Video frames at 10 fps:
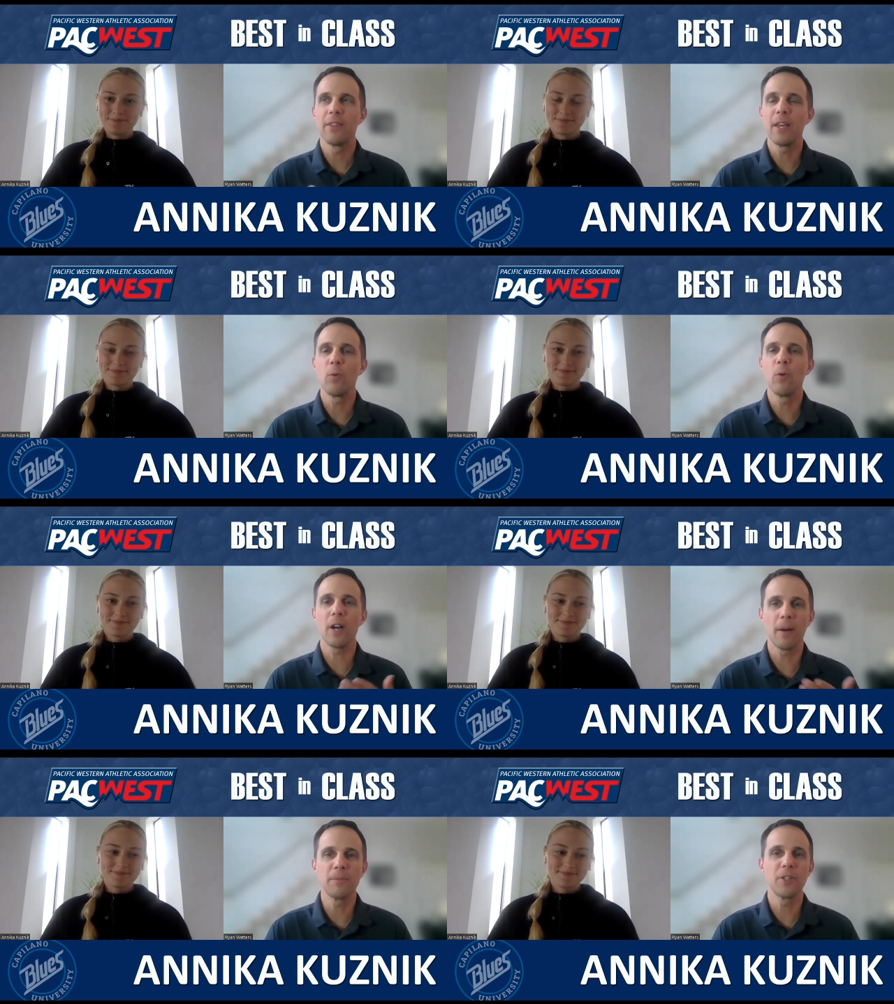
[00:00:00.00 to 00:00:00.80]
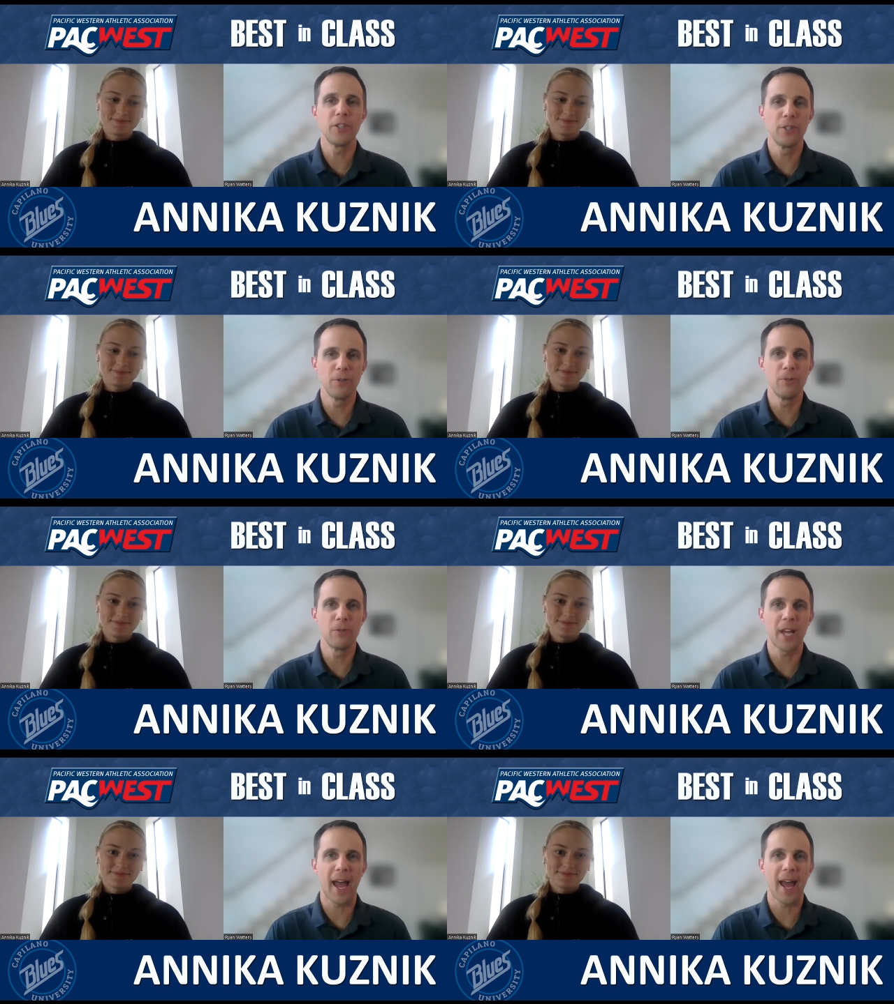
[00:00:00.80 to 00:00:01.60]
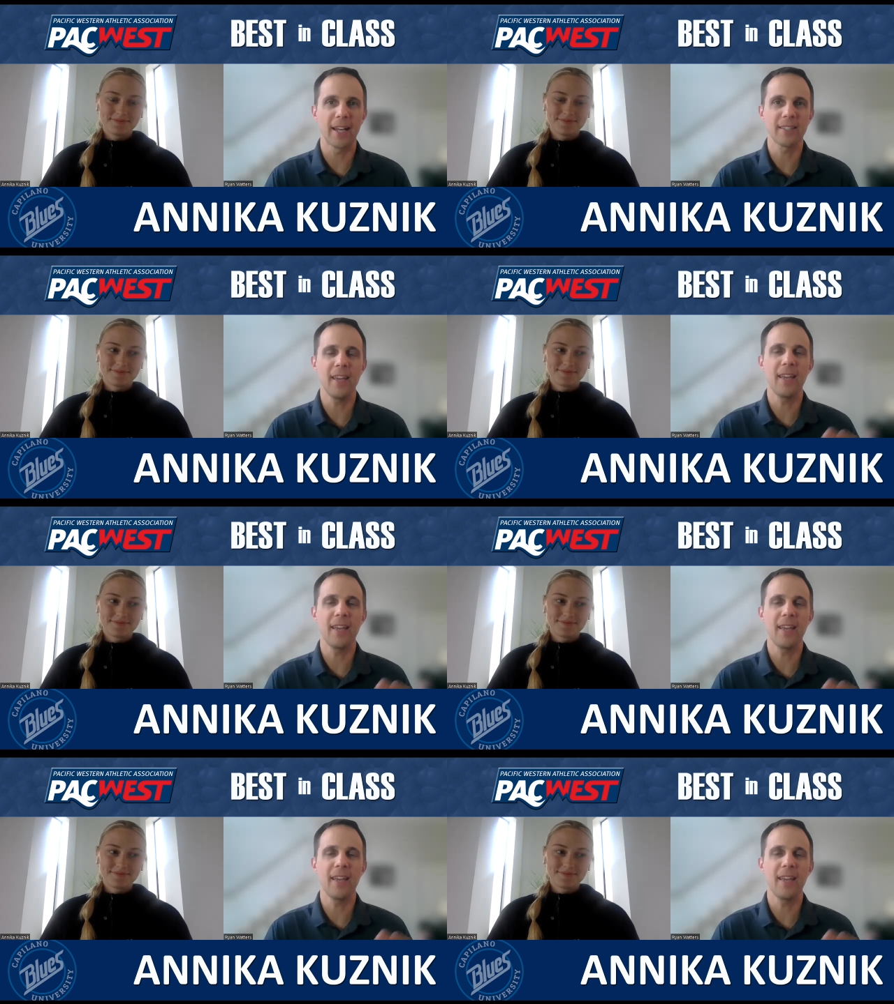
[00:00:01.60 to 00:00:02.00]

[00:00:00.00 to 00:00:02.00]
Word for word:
Speaker 1: they will come to you to ask,